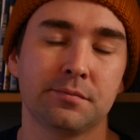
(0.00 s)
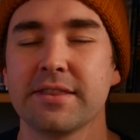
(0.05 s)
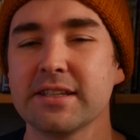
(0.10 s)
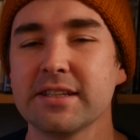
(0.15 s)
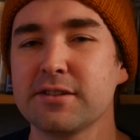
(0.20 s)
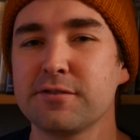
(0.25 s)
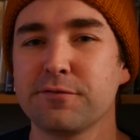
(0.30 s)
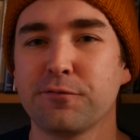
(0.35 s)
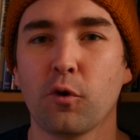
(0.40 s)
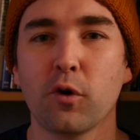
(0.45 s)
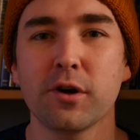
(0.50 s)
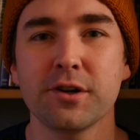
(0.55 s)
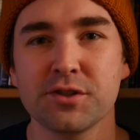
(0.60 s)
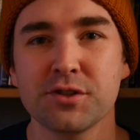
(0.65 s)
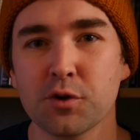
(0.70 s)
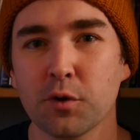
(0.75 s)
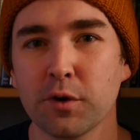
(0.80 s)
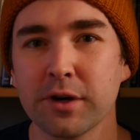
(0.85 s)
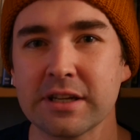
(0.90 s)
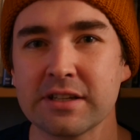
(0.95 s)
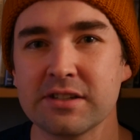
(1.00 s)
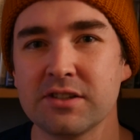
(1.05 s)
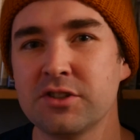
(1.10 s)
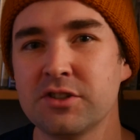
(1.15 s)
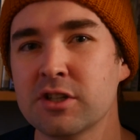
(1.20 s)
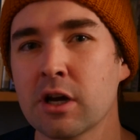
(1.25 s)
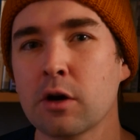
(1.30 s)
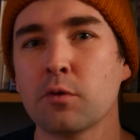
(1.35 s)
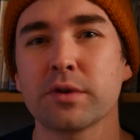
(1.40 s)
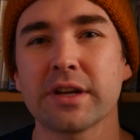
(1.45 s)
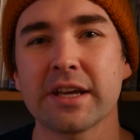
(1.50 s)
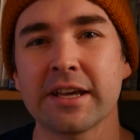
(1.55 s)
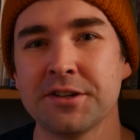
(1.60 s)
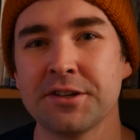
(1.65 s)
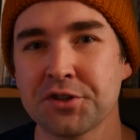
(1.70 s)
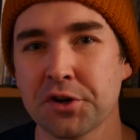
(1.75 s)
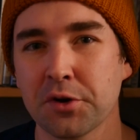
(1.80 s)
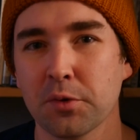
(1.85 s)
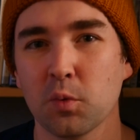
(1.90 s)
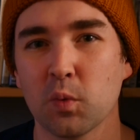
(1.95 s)
These 4 stories don't
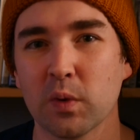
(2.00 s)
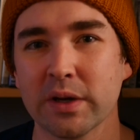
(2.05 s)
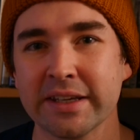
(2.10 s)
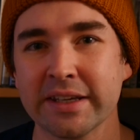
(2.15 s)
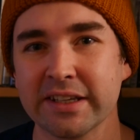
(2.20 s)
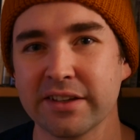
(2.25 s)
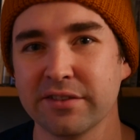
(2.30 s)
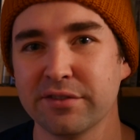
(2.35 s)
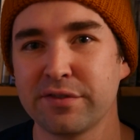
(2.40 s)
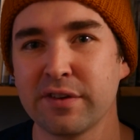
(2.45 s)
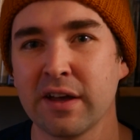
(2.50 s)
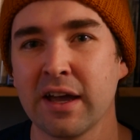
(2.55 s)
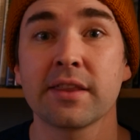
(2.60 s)
interweave.